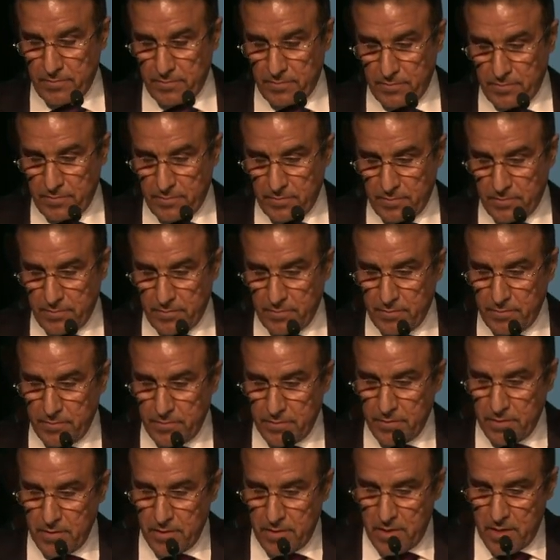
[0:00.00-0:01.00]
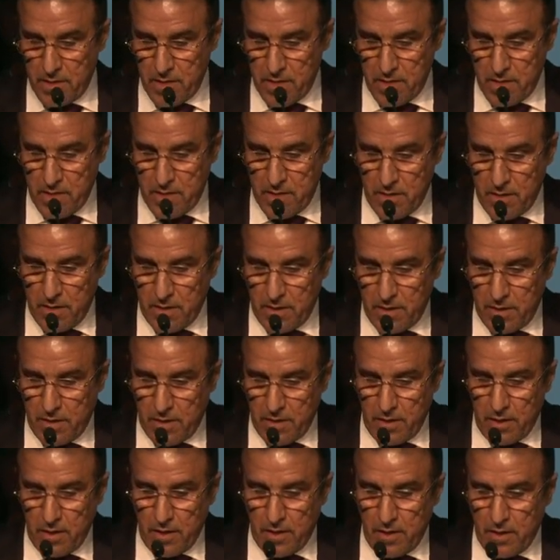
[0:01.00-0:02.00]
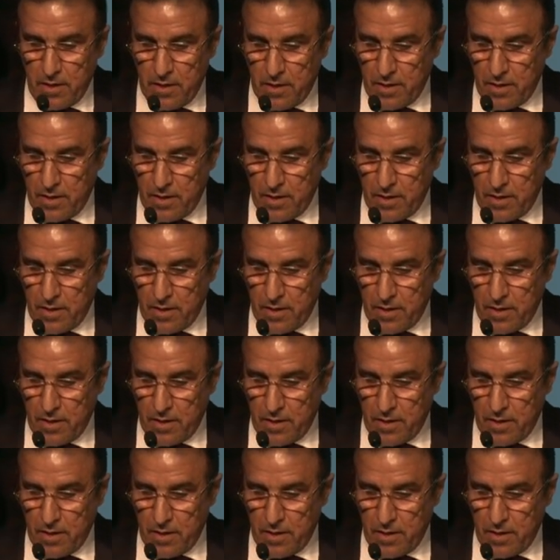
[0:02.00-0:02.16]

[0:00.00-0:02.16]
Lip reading: (no one is talking)